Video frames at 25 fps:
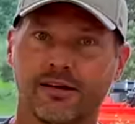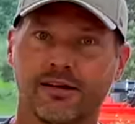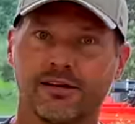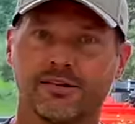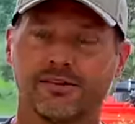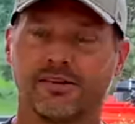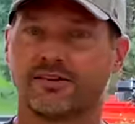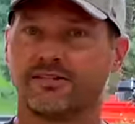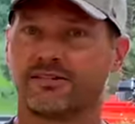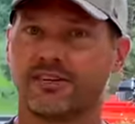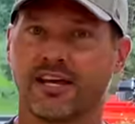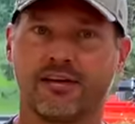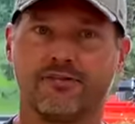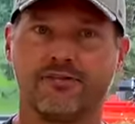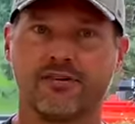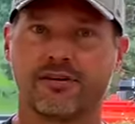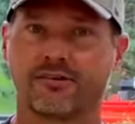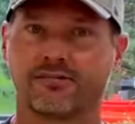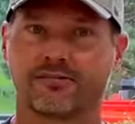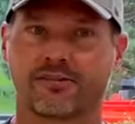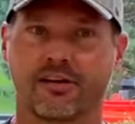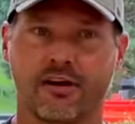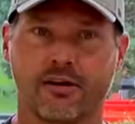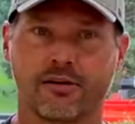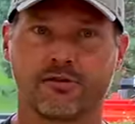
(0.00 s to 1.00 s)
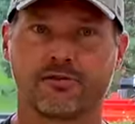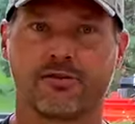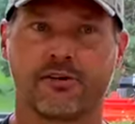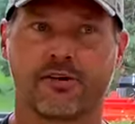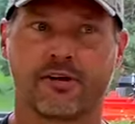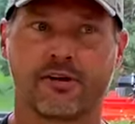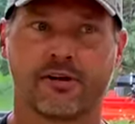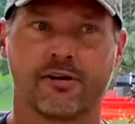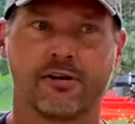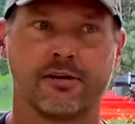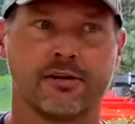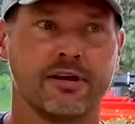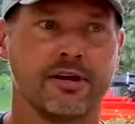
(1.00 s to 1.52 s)
the savings aren't
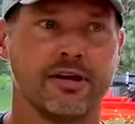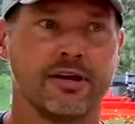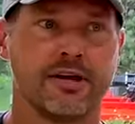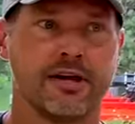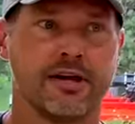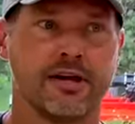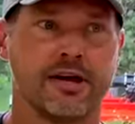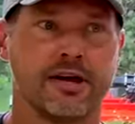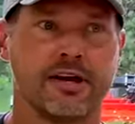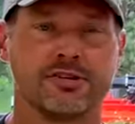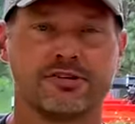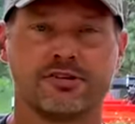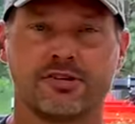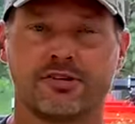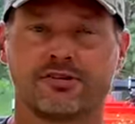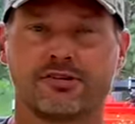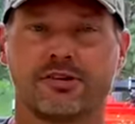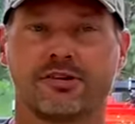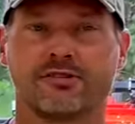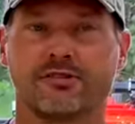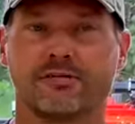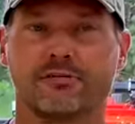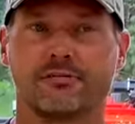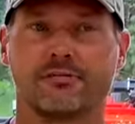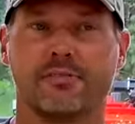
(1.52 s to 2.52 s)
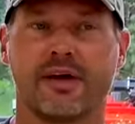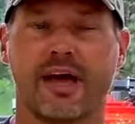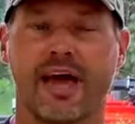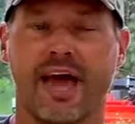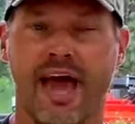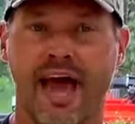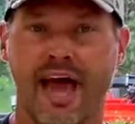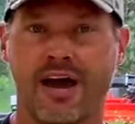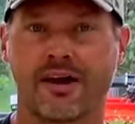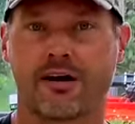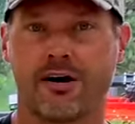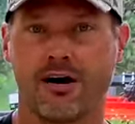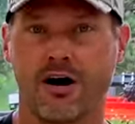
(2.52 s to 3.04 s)
there, it just doesn't
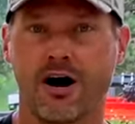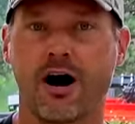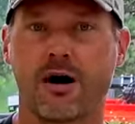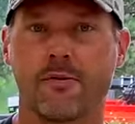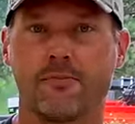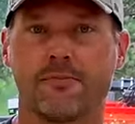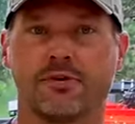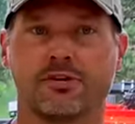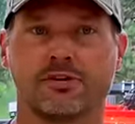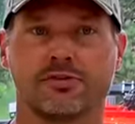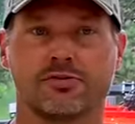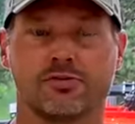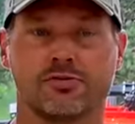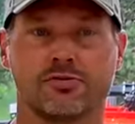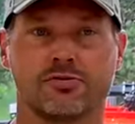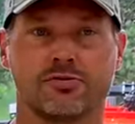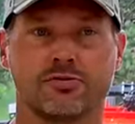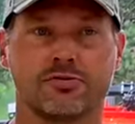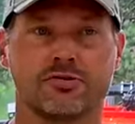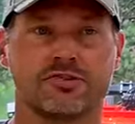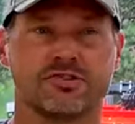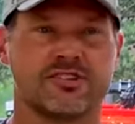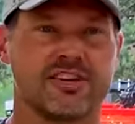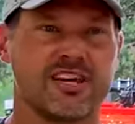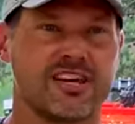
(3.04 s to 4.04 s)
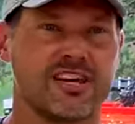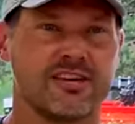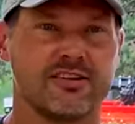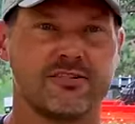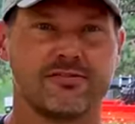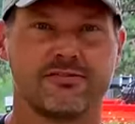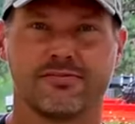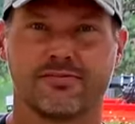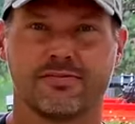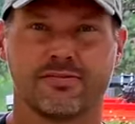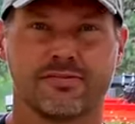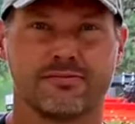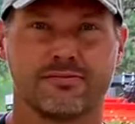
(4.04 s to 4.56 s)
add up to
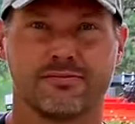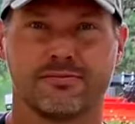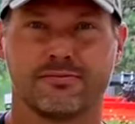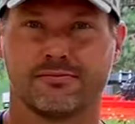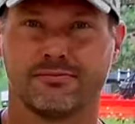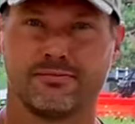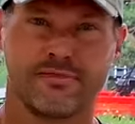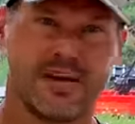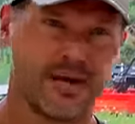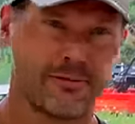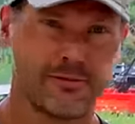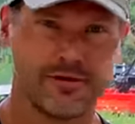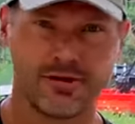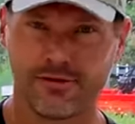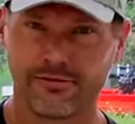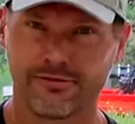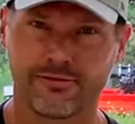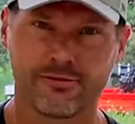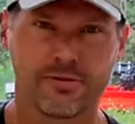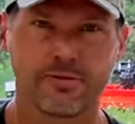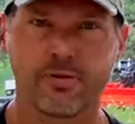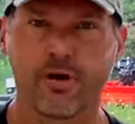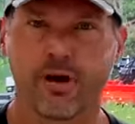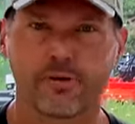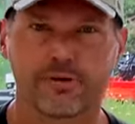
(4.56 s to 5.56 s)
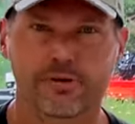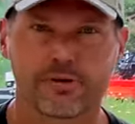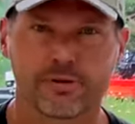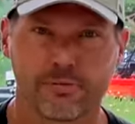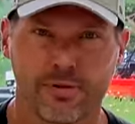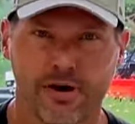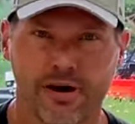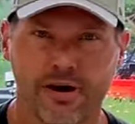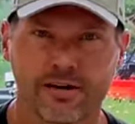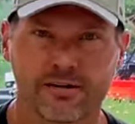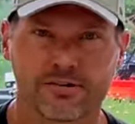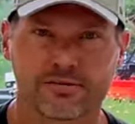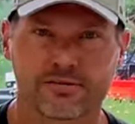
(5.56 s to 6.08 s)
save maybe a few
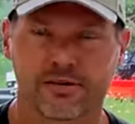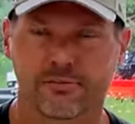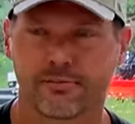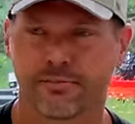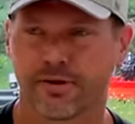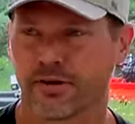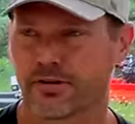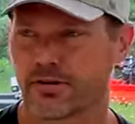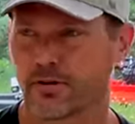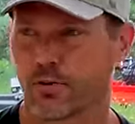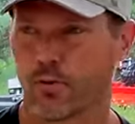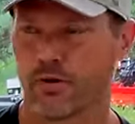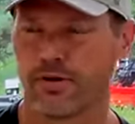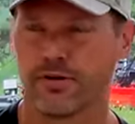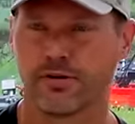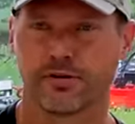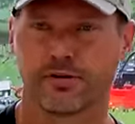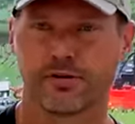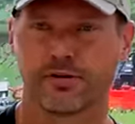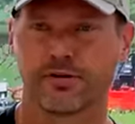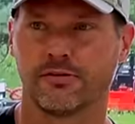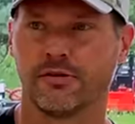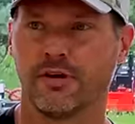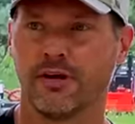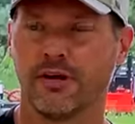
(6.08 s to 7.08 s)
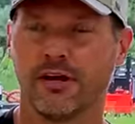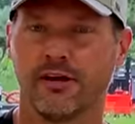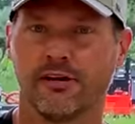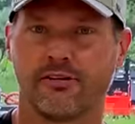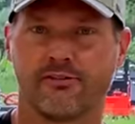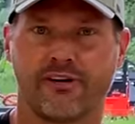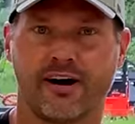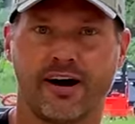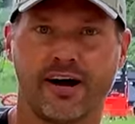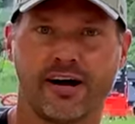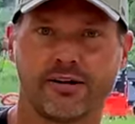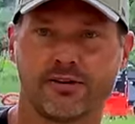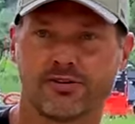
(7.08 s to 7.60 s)
$100 compared to what you could
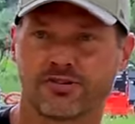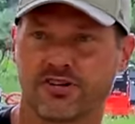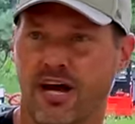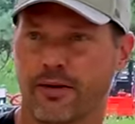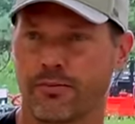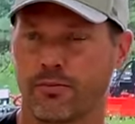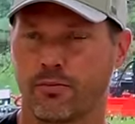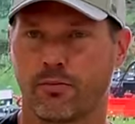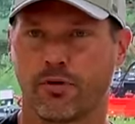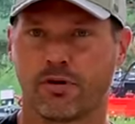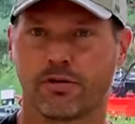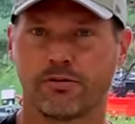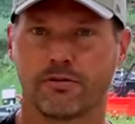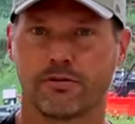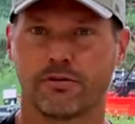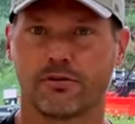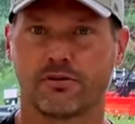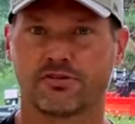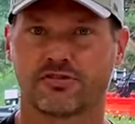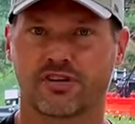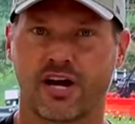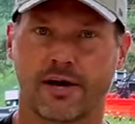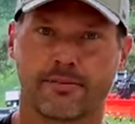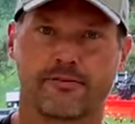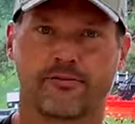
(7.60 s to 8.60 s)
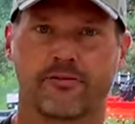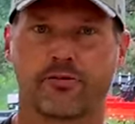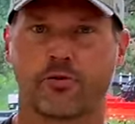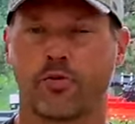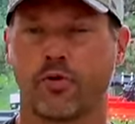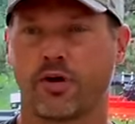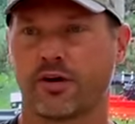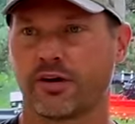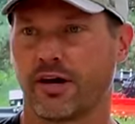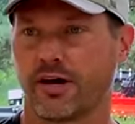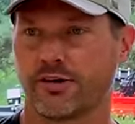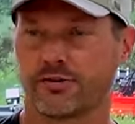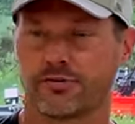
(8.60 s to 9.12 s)
find shopping for
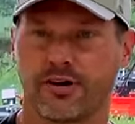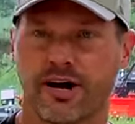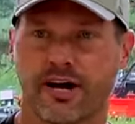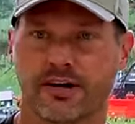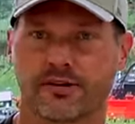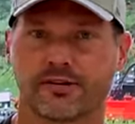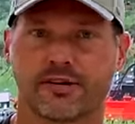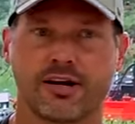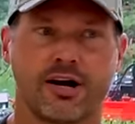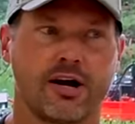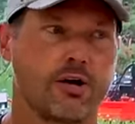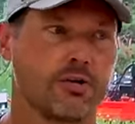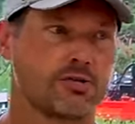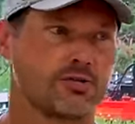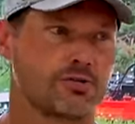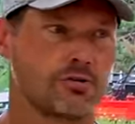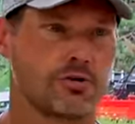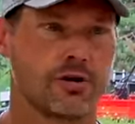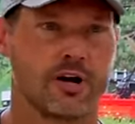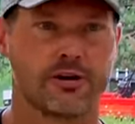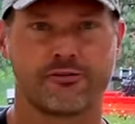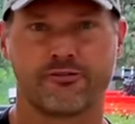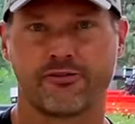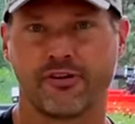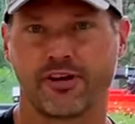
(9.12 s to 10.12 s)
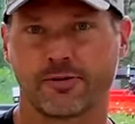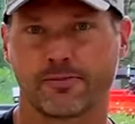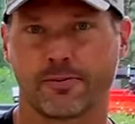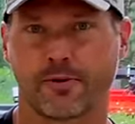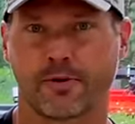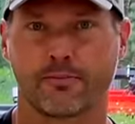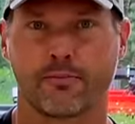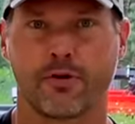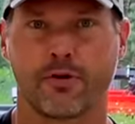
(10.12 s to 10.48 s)
one on Tractor House or on Facebook